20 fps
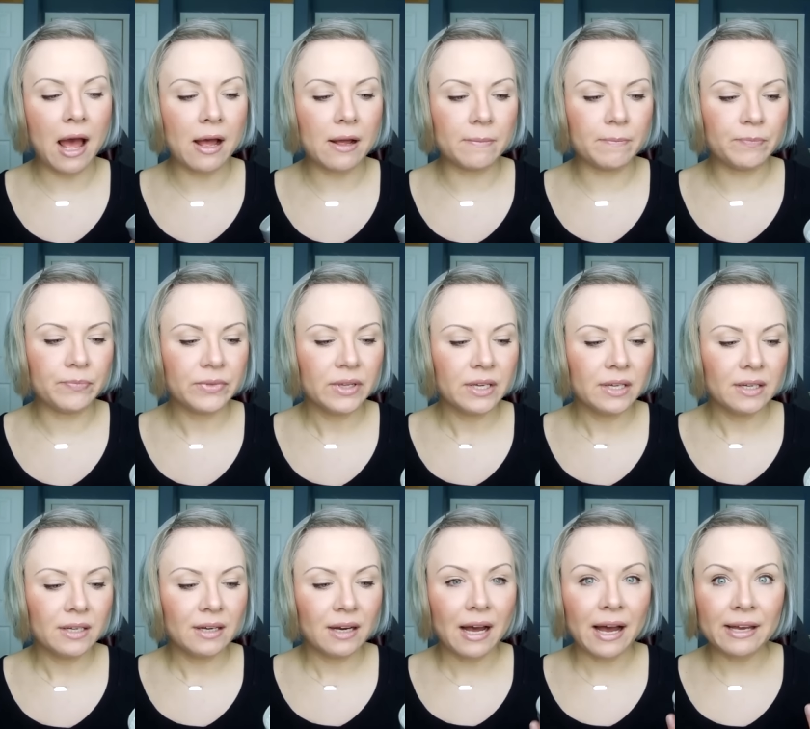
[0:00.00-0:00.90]
Um,
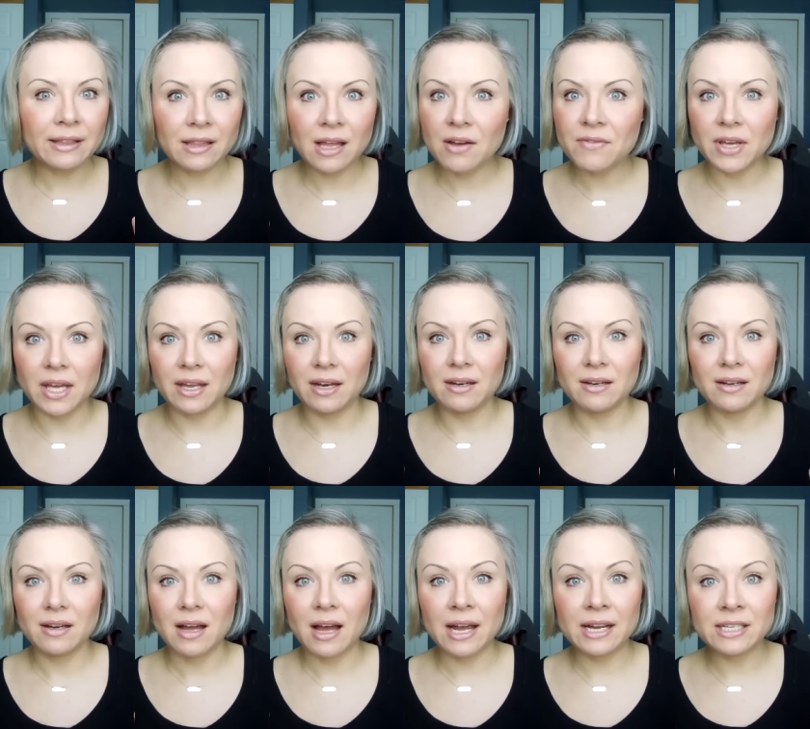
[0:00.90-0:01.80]
I love it.
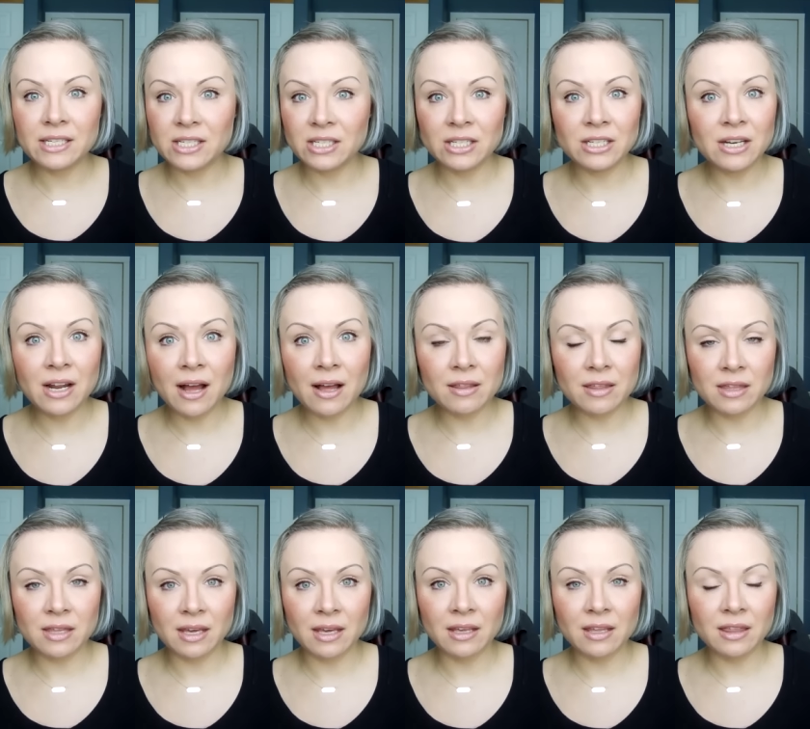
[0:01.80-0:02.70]
I did
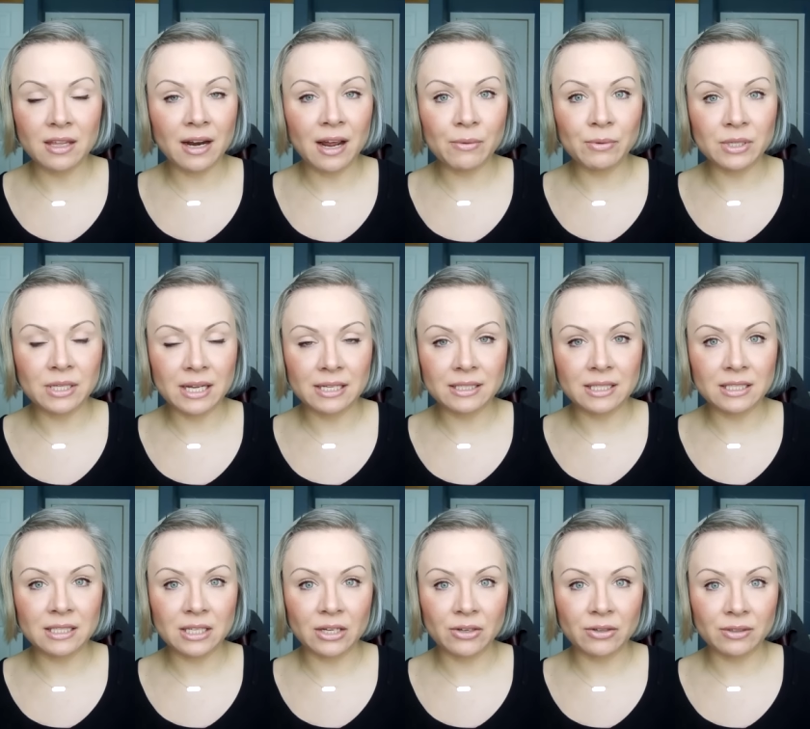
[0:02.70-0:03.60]
not think that I would
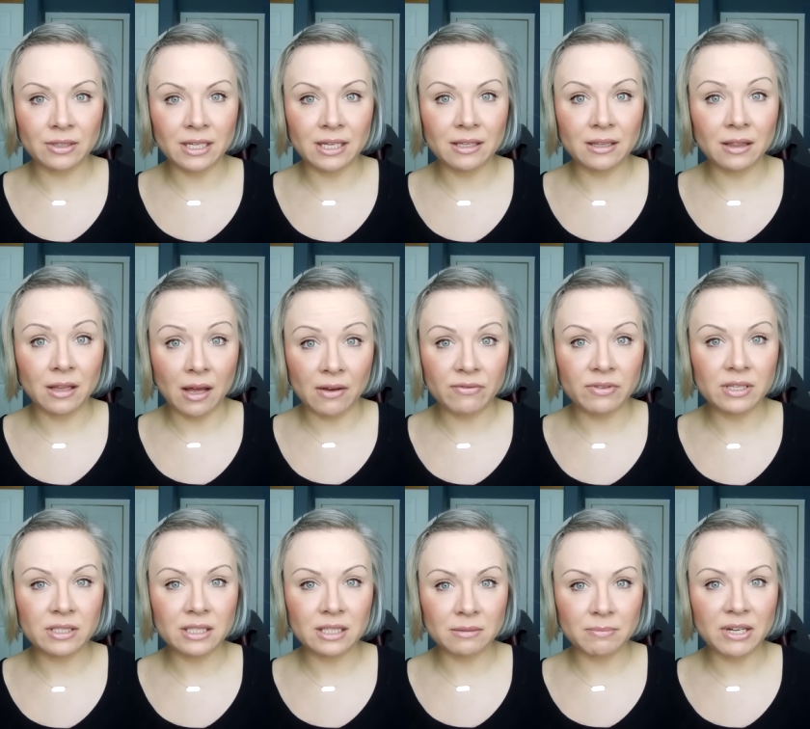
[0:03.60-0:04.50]
necessarily love
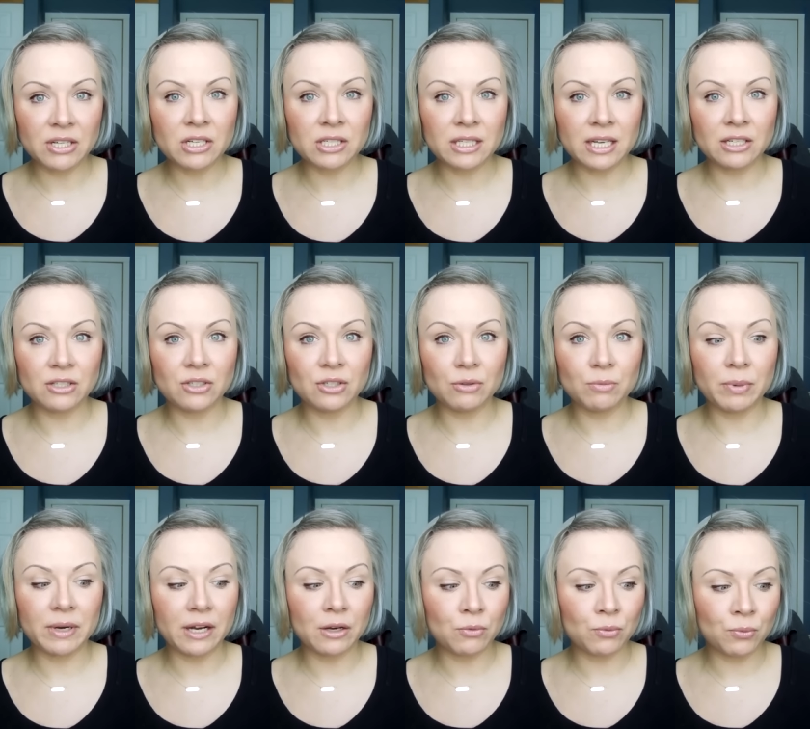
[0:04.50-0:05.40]
this as much as I do,
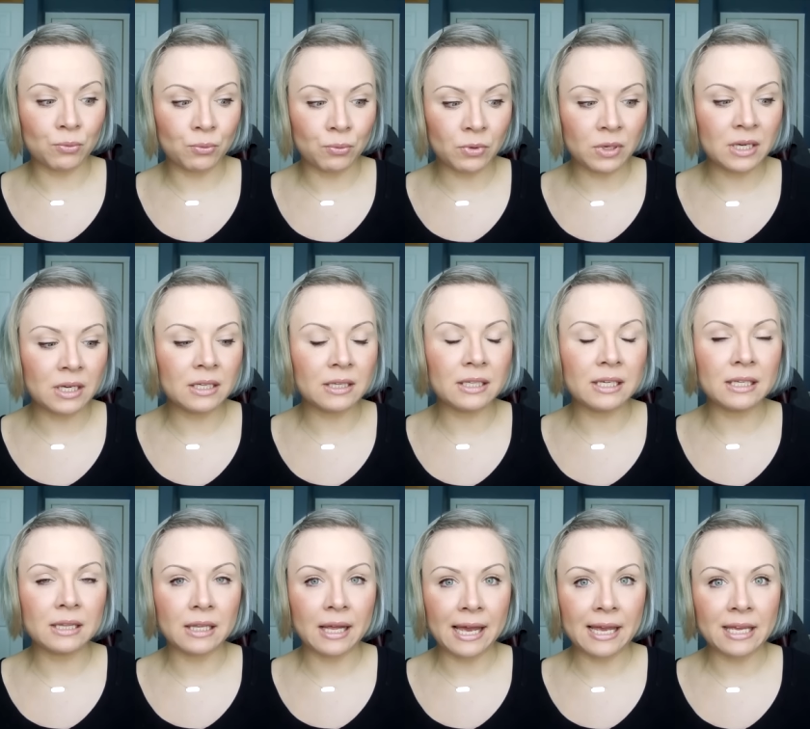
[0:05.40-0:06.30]
but I
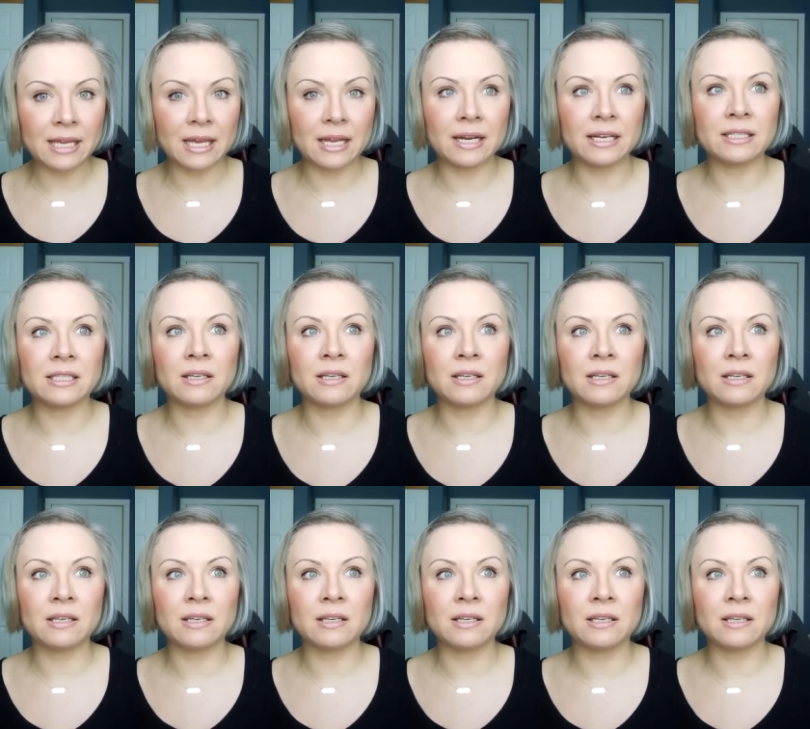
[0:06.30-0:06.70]
really like it.